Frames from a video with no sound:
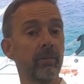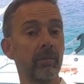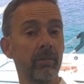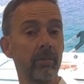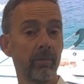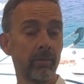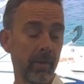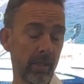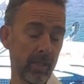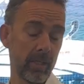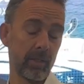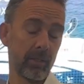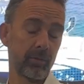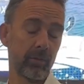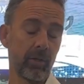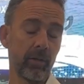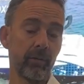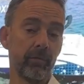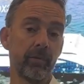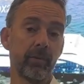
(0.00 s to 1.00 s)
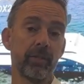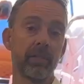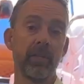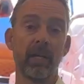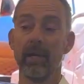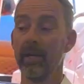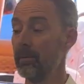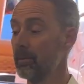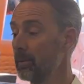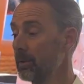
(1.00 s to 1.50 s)
running surface,
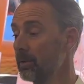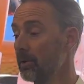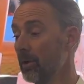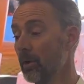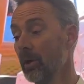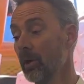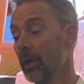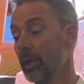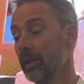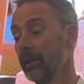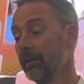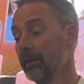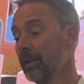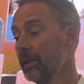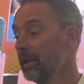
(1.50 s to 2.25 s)
I would call it,